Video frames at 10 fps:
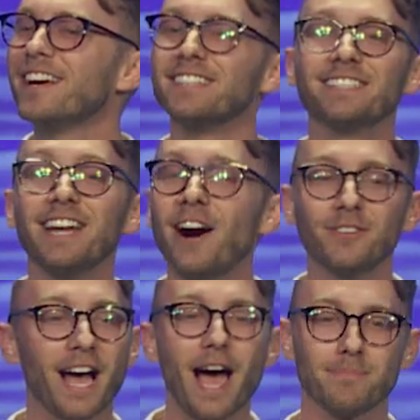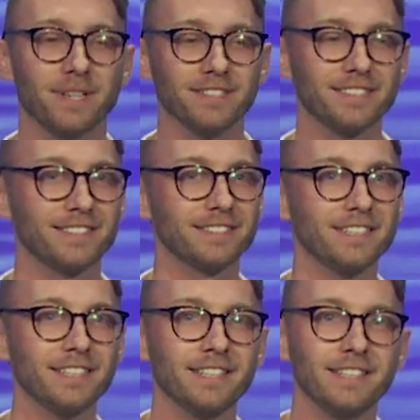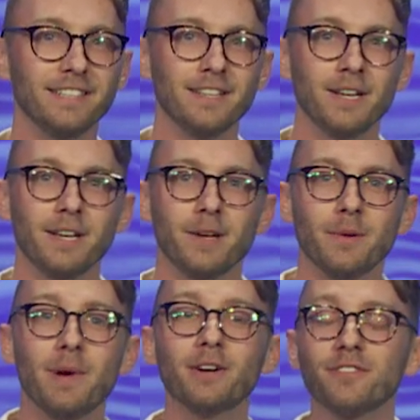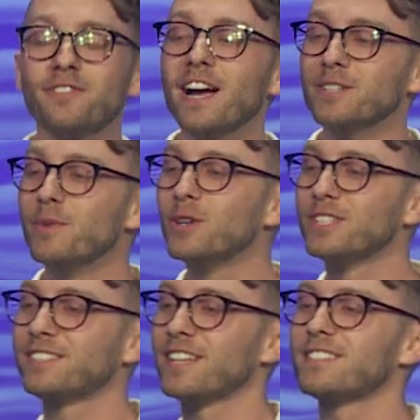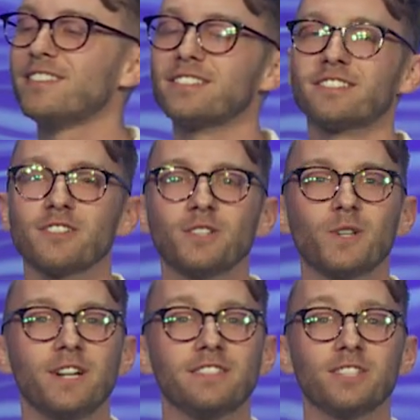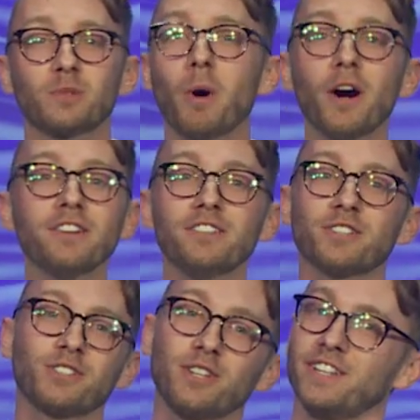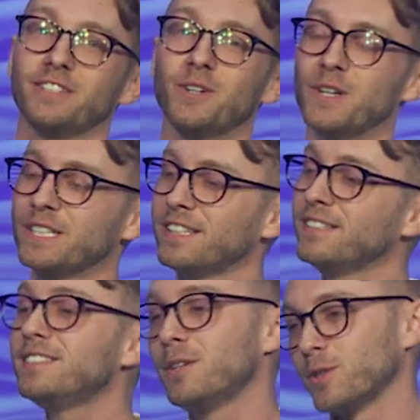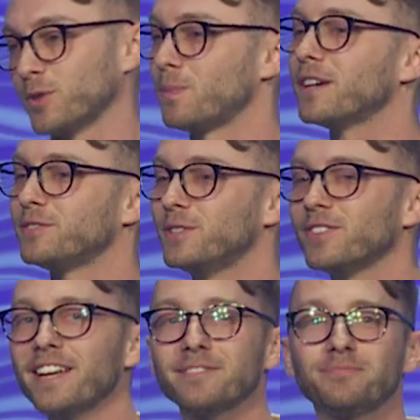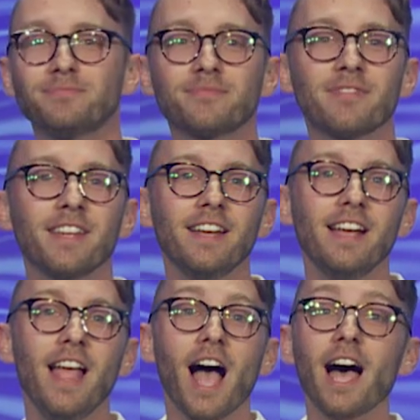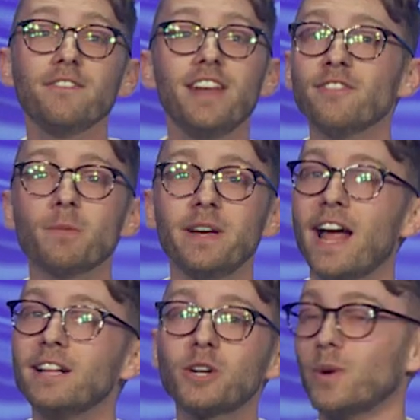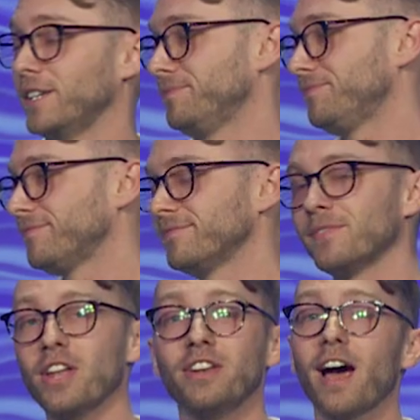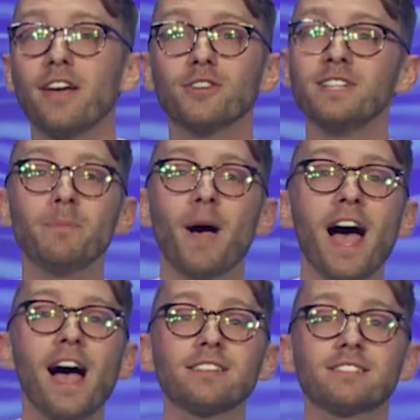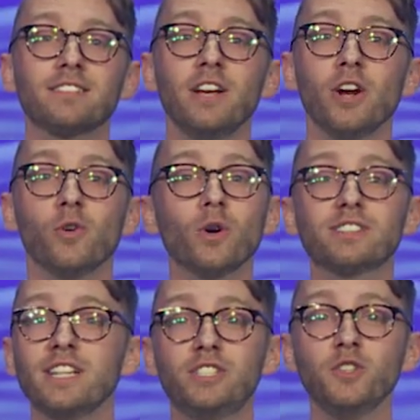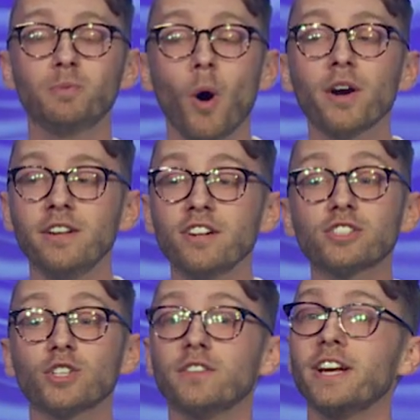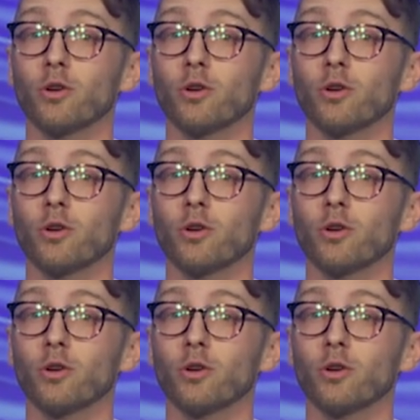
that is not what happens. Matter of fact, Moses says this to the Lord. He says, Pardon your servant, Lord. At least he was respectful, right? I've never been eloquent, neither in the past nor since you've spoken to your servant